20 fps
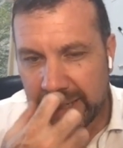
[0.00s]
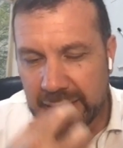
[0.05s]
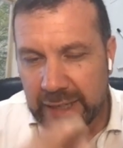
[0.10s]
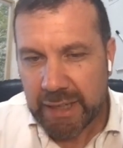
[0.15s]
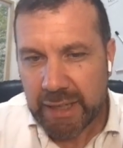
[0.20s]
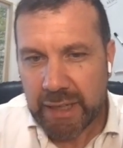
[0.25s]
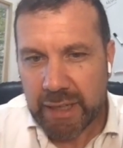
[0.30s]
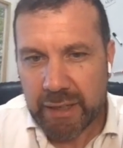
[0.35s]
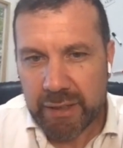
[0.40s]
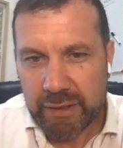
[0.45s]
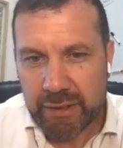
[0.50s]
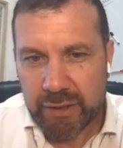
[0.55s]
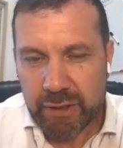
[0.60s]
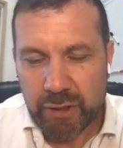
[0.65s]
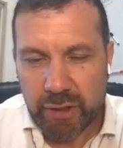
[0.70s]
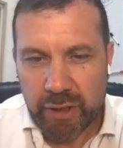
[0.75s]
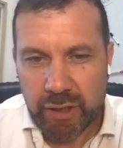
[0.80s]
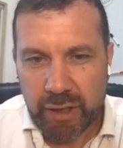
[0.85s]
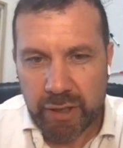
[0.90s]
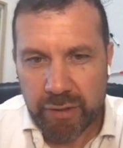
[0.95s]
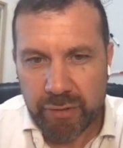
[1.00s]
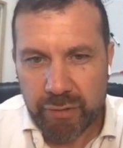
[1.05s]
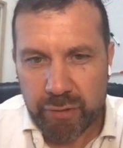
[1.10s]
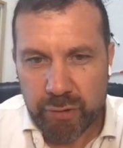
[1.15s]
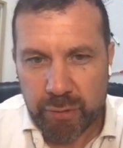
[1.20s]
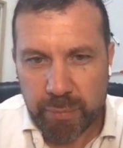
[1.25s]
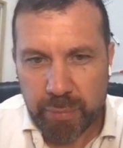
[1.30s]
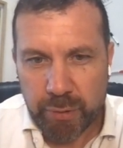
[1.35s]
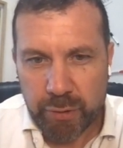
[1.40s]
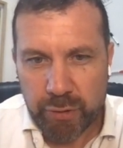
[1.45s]
And at a
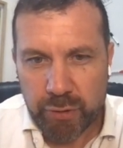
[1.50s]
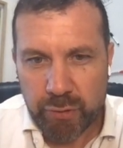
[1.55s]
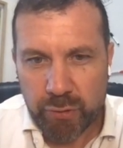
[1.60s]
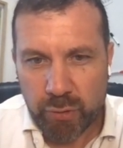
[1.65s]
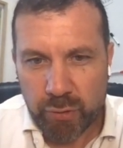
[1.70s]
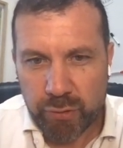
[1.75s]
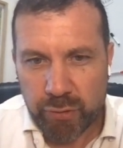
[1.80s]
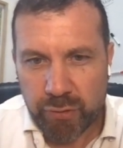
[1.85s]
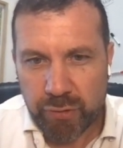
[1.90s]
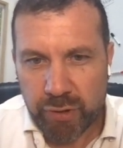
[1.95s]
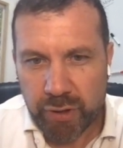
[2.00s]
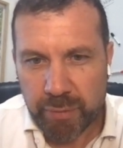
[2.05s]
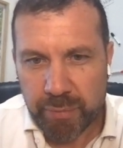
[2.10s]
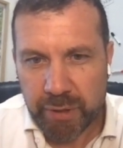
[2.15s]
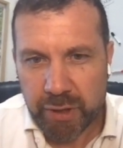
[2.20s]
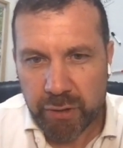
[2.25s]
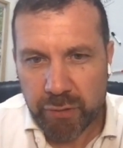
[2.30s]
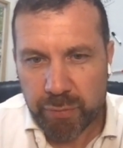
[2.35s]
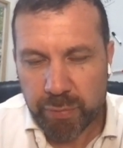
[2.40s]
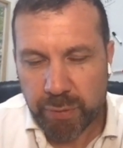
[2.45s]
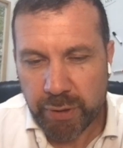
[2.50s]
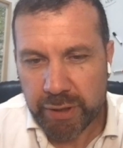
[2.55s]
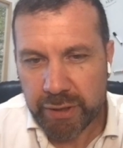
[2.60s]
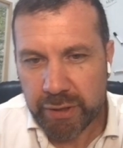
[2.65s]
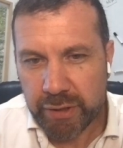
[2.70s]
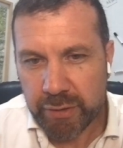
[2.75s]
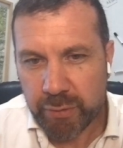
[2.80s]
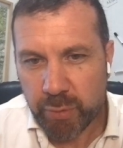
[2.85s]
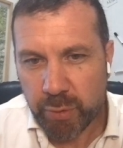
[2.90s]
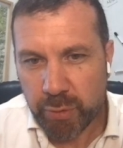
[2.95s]
certain point, you also see a mini
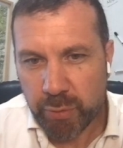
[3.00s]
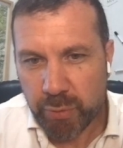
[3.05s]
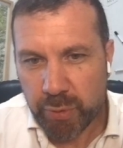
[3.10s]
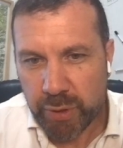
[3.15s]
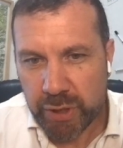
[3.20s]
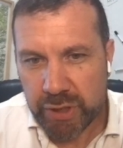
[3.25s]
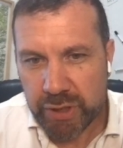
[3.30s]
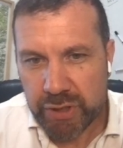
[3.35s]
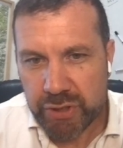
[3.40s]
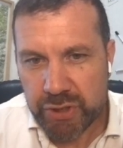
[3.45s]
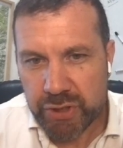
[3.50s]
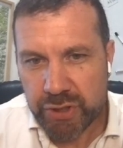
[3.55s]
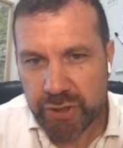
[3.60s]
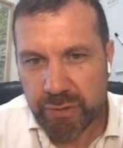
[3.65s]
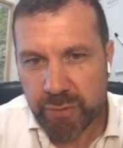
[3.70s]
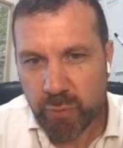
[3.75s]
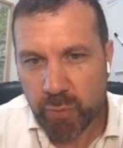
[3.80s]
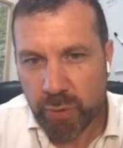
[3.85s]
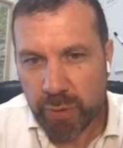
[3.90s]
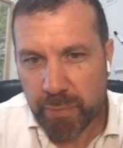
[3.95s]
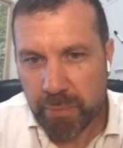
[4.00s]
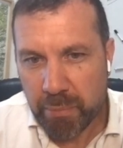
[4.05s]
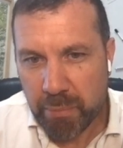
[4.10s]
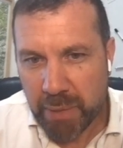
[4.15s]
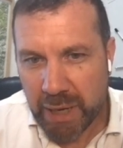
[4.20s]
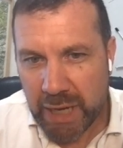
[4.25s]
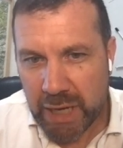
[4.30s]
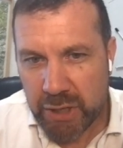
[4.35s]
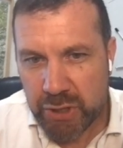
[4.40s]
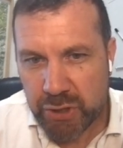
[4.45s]
spreader with which we
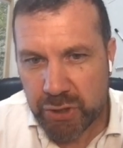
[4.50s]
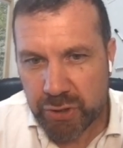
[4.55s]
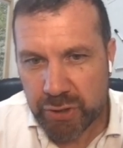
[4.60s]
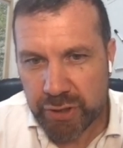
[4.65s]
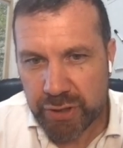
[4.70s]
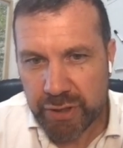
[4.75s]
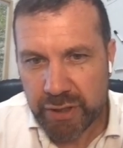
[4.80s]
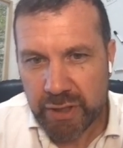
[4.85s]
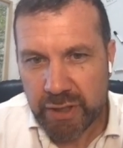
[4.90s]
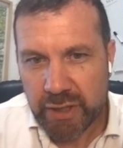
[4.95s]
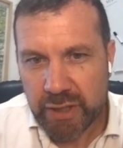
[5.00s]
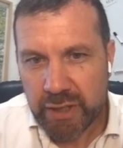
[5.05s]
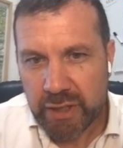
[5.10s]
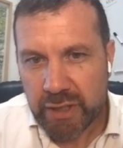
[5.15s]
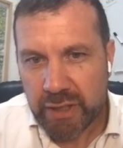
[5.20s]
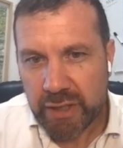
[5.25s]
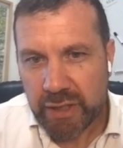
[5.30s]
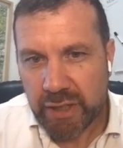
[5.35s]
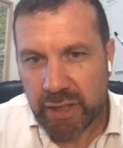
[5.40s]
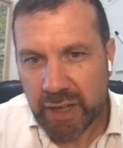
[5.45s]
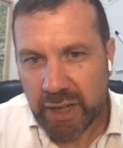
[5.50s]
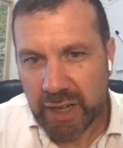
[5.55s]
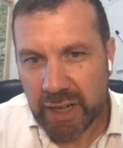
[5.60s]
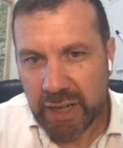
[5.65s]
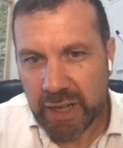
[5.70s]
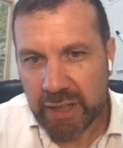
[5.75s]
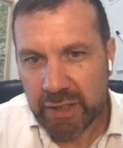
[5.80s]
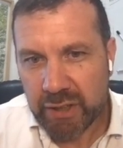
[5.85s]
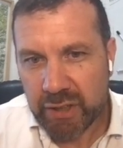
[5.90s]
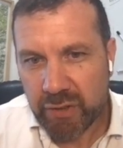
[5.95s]
measure the
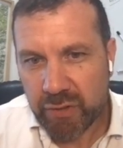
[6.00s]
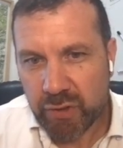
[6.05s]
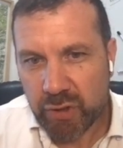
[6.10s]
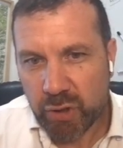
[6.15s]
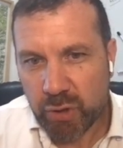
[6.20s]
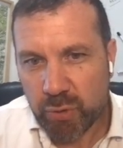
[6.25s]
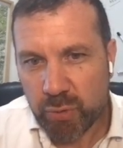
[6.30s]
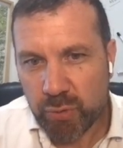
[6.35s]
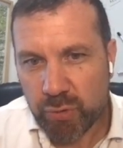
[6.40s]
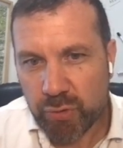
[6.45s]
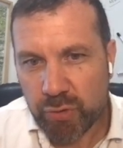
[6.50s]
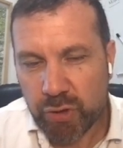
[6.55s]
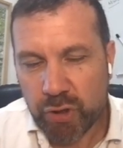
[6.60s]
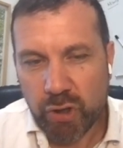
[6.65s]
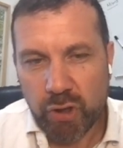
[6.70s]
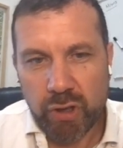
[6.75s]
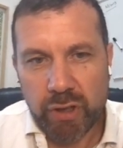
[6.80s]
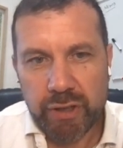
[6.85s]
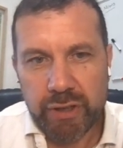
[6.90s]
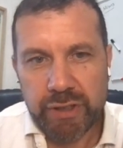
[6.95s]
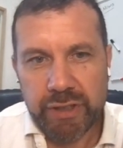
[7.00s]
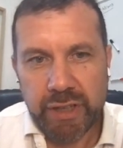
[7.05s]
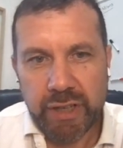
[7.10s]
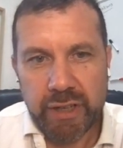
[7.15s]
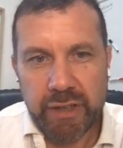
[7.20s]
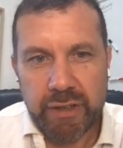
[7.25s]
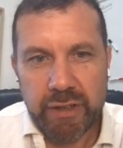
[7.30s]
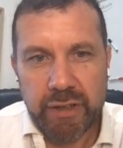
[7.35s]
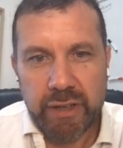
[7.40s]
height of the loose collar there.